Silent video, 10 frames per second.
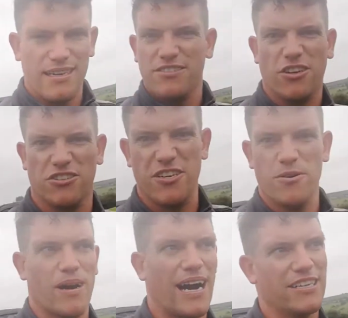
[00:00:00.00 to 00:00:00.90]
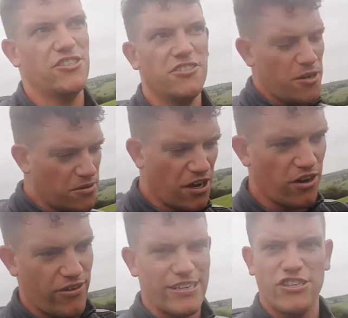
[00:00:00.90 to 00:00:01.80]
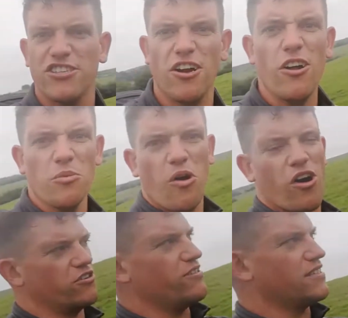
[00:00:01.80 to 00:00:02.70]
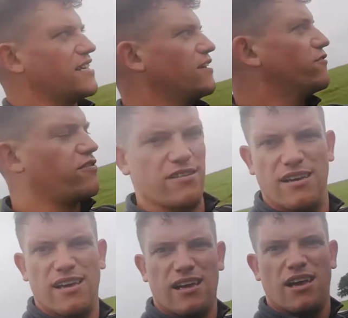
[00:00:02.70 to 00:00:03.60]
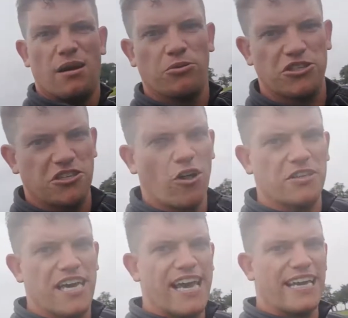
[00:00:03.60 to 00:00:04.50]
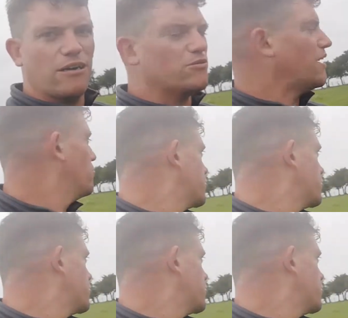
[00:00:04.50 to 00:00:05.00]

Not too hard. She's doing alright. She's not a walker herself, but she's all kitted out now.